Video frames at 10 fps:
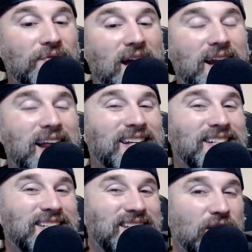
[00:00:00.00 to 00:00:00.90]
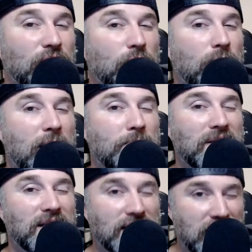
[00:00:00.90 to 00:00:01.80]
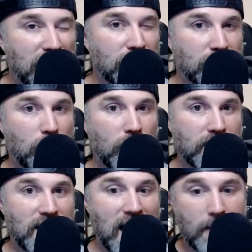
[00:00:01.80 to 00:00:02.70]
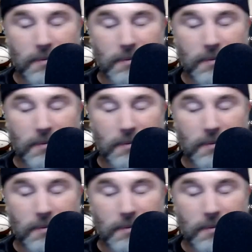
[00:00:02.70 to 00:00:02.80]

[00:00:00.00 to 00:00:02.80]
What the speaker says: That is still what I believe is going to